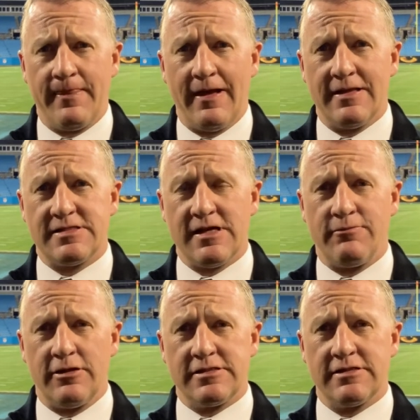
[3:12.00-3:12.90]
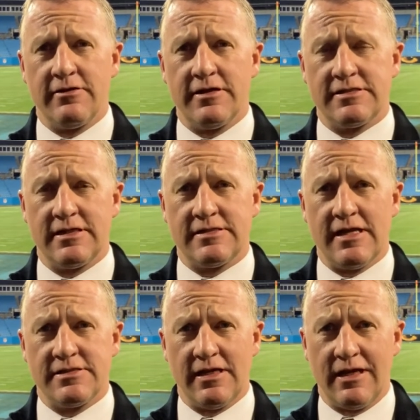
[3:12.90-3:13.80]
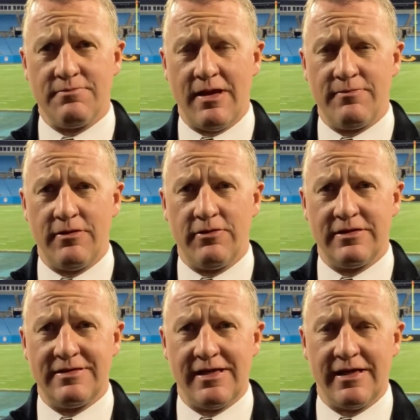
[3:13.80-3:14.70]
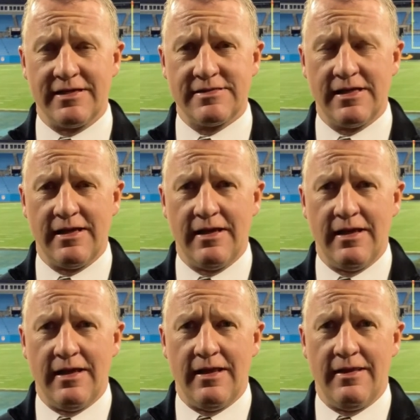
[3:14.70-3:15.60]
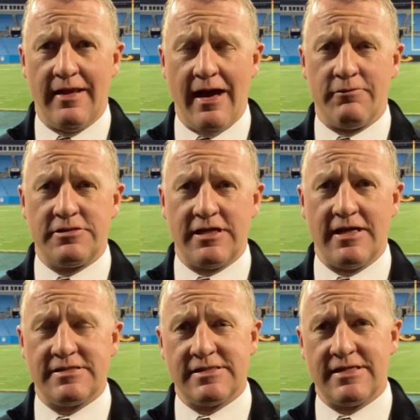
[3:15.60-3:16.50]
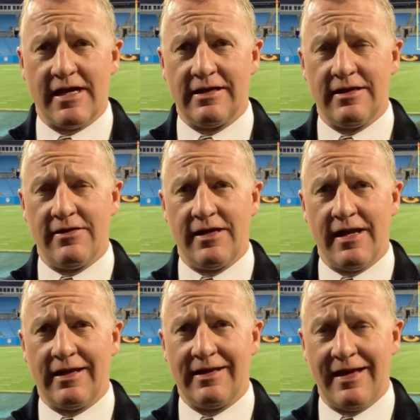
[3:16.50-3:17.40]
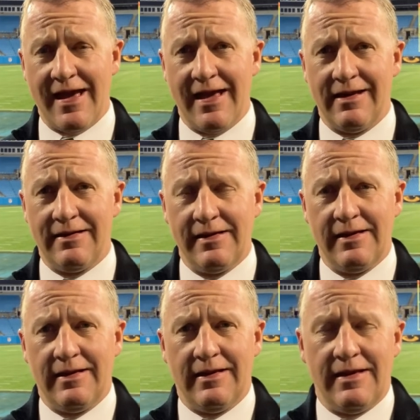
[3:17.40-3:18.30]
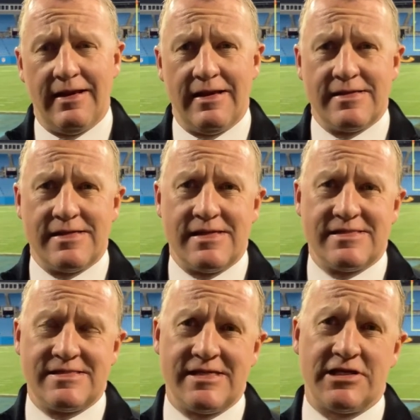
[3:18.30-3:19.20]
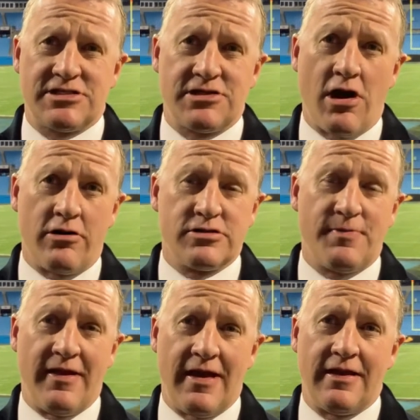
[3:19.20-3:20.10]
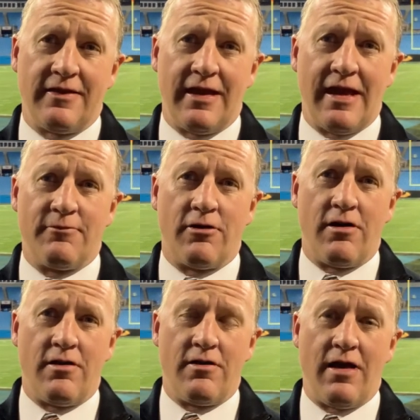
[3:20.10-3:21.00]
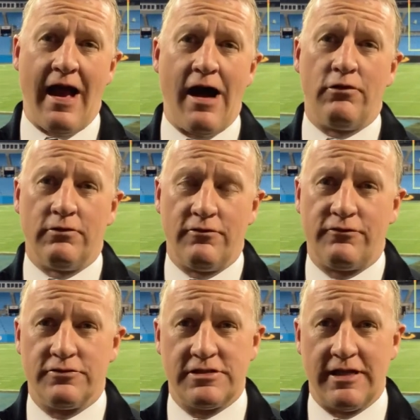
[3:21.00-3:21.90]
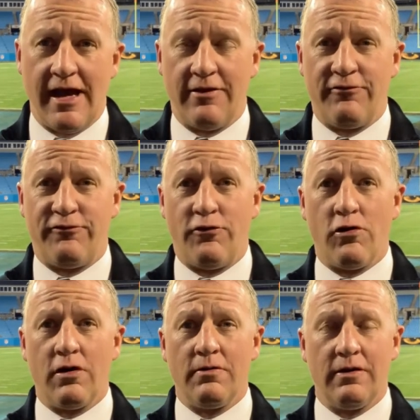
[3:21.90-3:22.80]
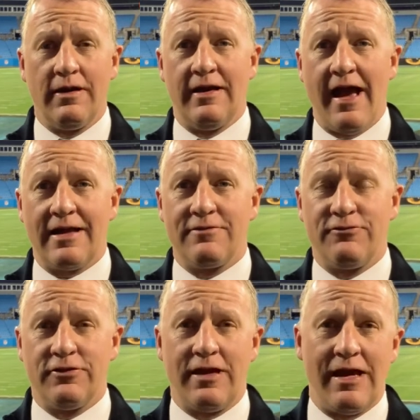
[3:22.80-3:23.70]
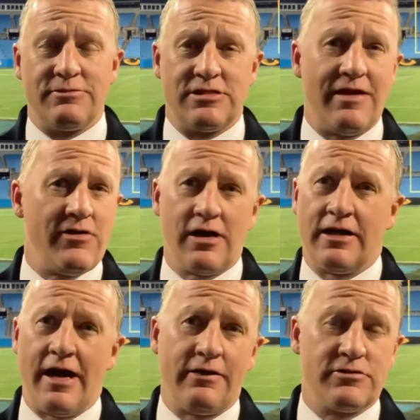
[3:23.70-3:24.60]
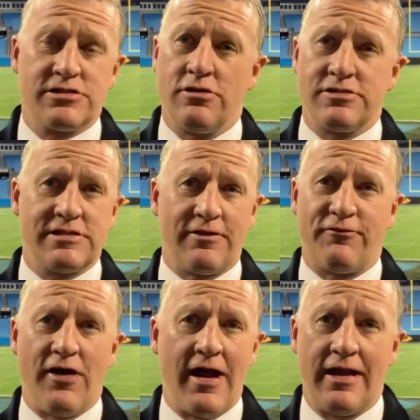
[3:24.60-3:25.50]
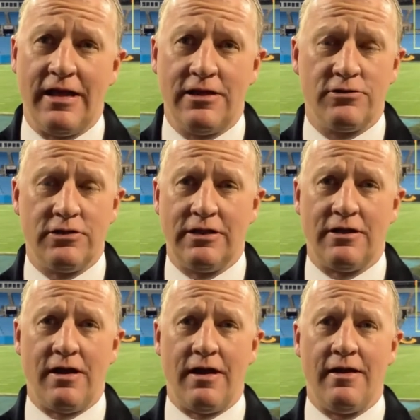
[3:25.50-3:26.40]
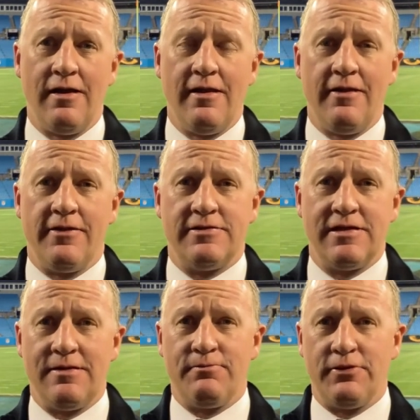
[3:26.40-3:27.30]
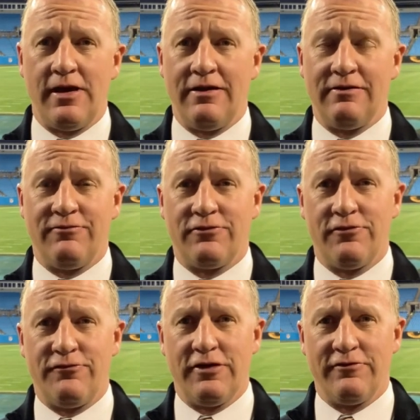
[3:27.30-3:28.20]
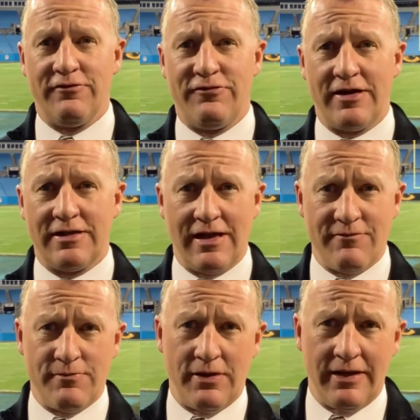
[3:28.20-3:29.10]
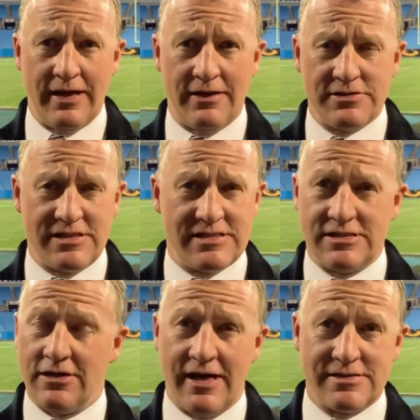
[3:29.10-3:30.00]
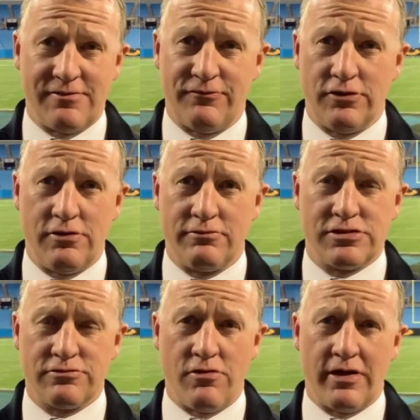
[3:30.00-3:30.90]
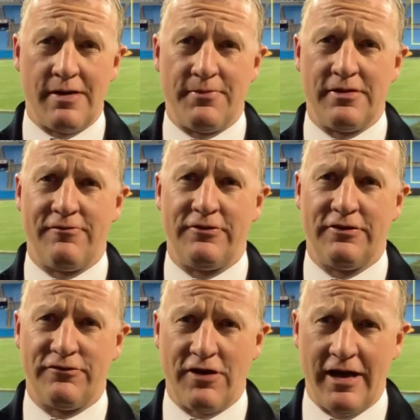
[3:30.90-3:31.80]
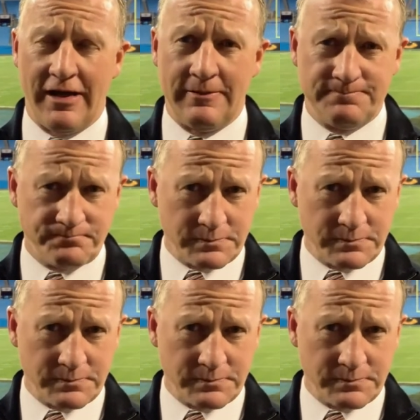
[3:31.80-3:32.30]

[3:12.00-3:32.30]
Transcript: that it's somewhat serious, and it sounds like it may be with Diggs. That would change the secondary yet again. Six starters by the end of the game were out for Seattle, four inactive for the game. Jadeveon Clowney was so sick Friday, he couldn't get on the team playing for fear of infecting everybody else. He still has the flu and was throwing up on the field Friday.